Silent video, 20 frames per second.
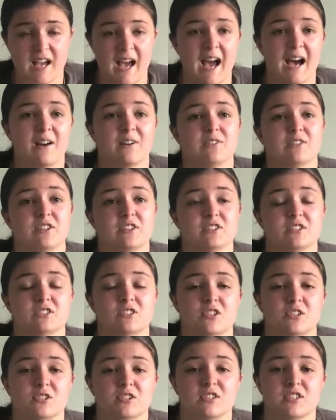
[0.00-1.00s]
countless
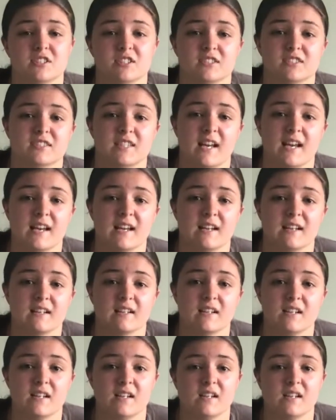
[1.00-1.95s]
doctors saying